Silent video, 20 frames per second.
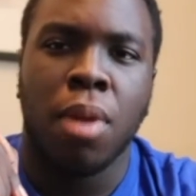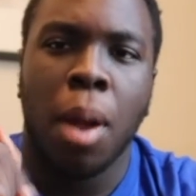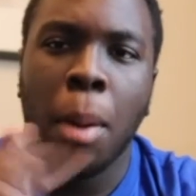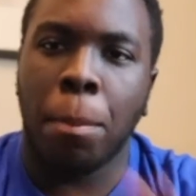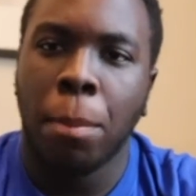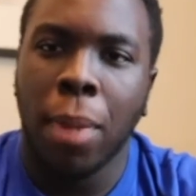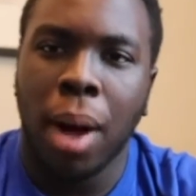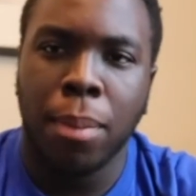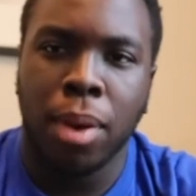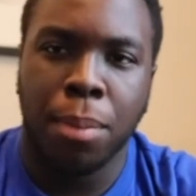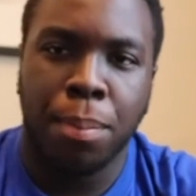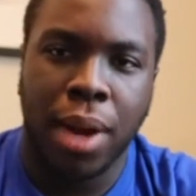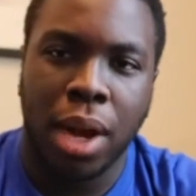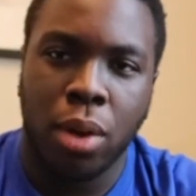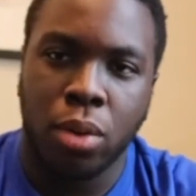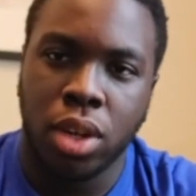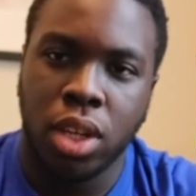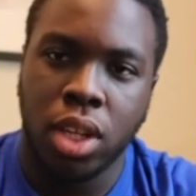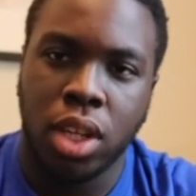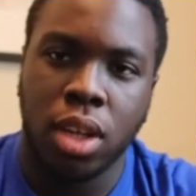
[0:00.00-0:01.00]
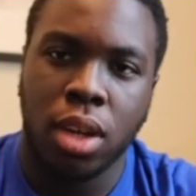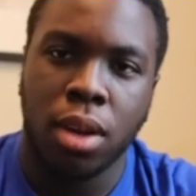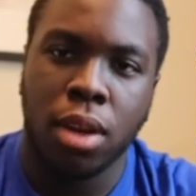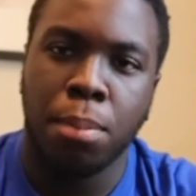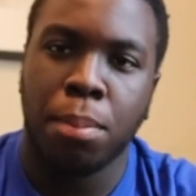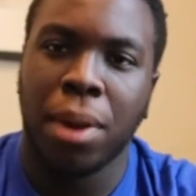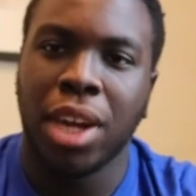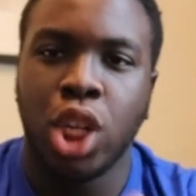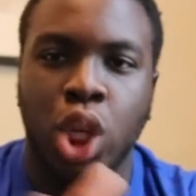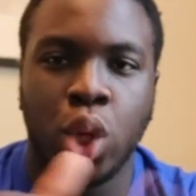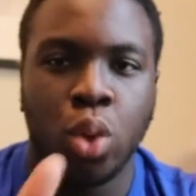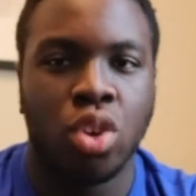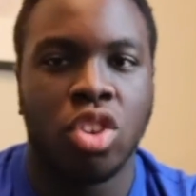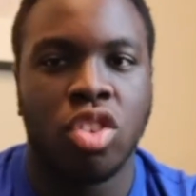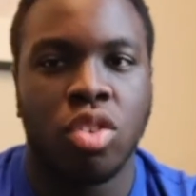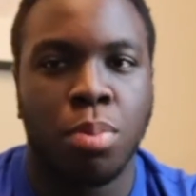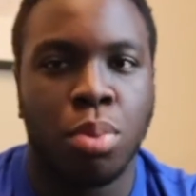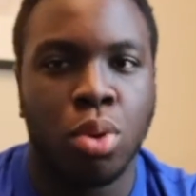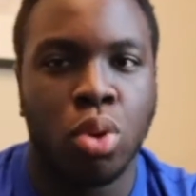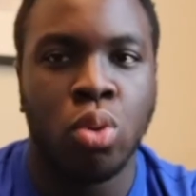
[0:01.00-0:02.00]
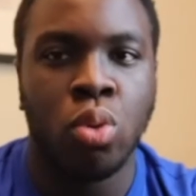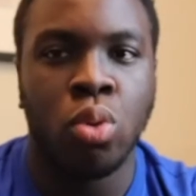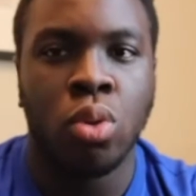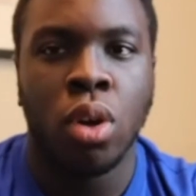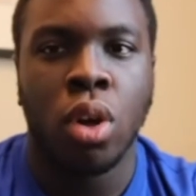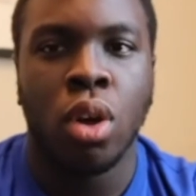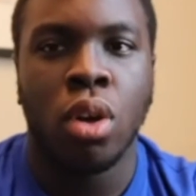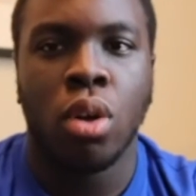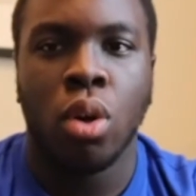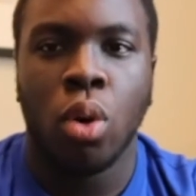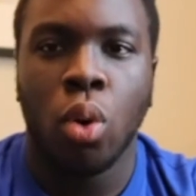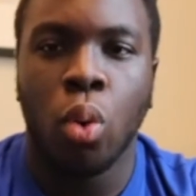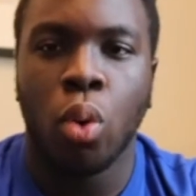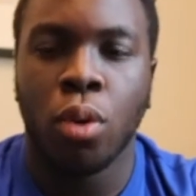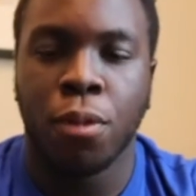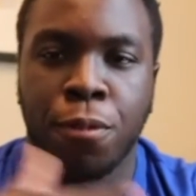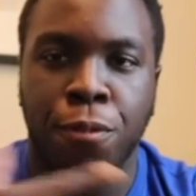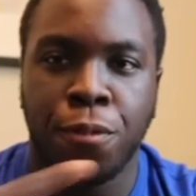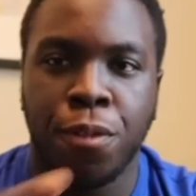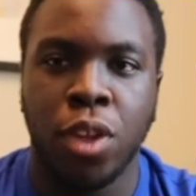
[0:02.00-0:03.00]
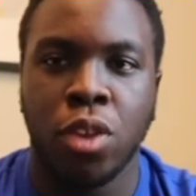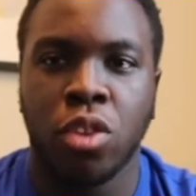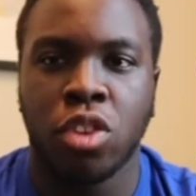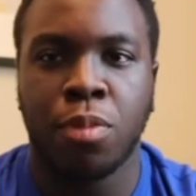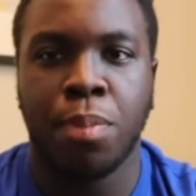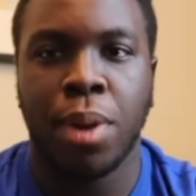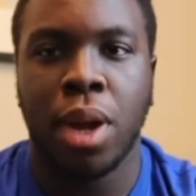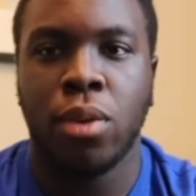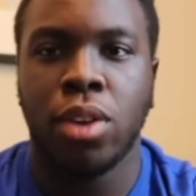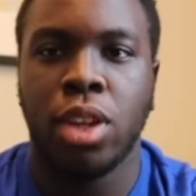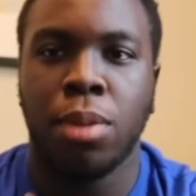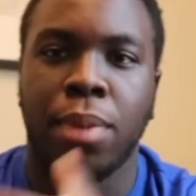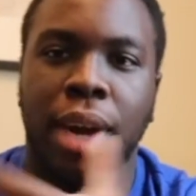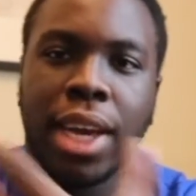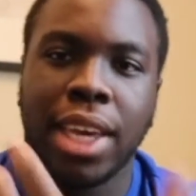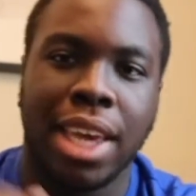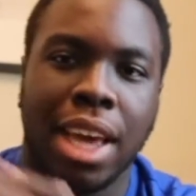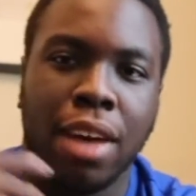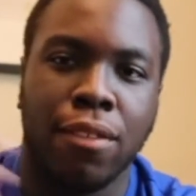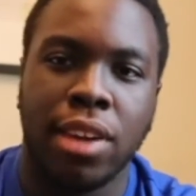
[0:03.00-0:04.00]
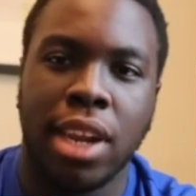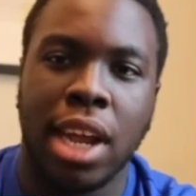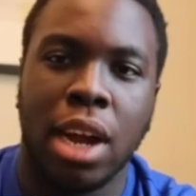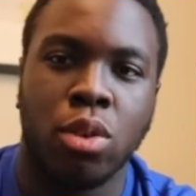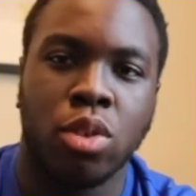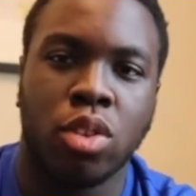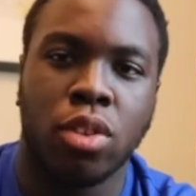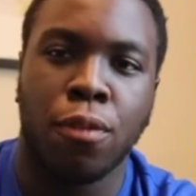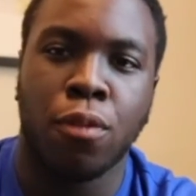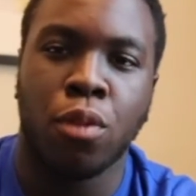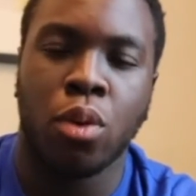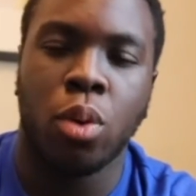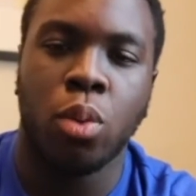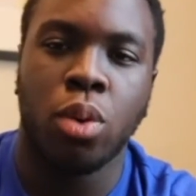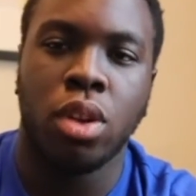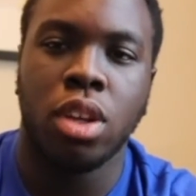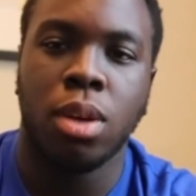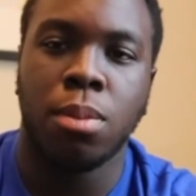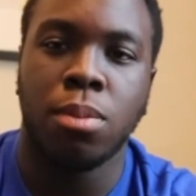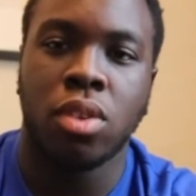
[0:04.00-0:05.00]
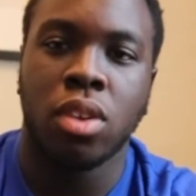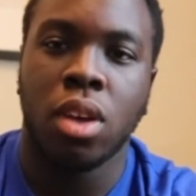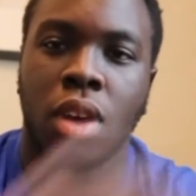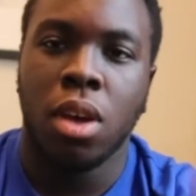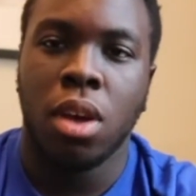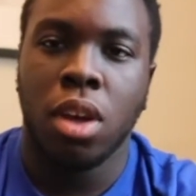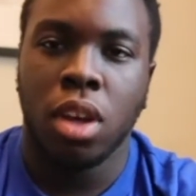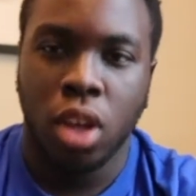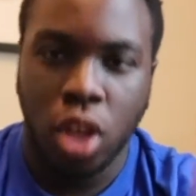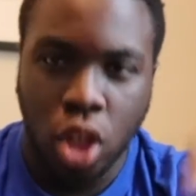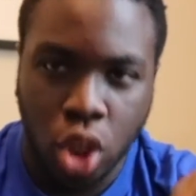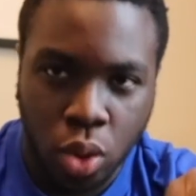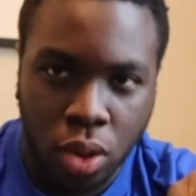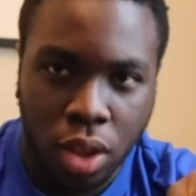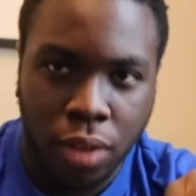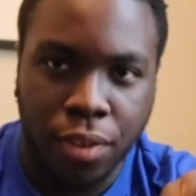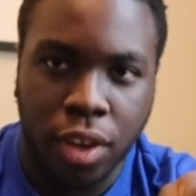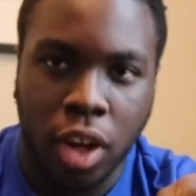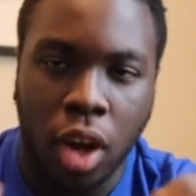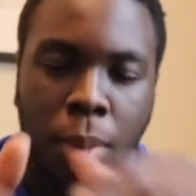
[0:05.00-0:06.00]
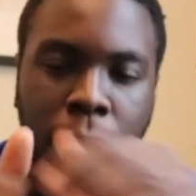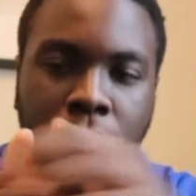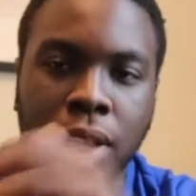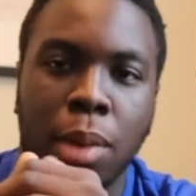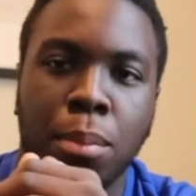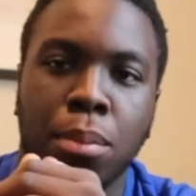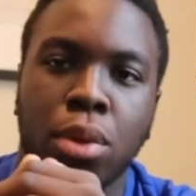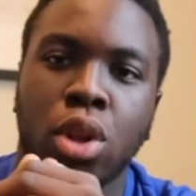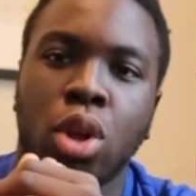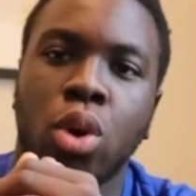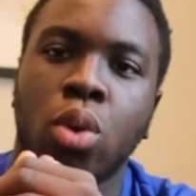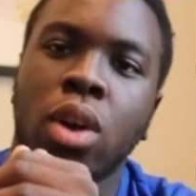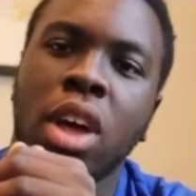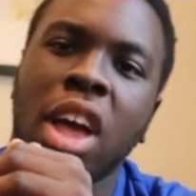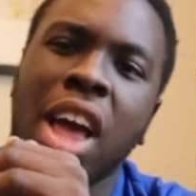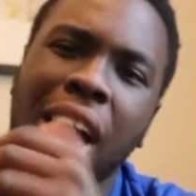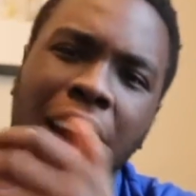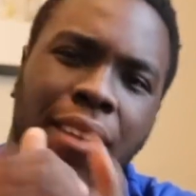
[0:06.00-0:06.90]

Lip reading: Mama parody by Jonas Blue or Feels parody by Calvin Harris and Pharrell Williams, could you leave a comment down below?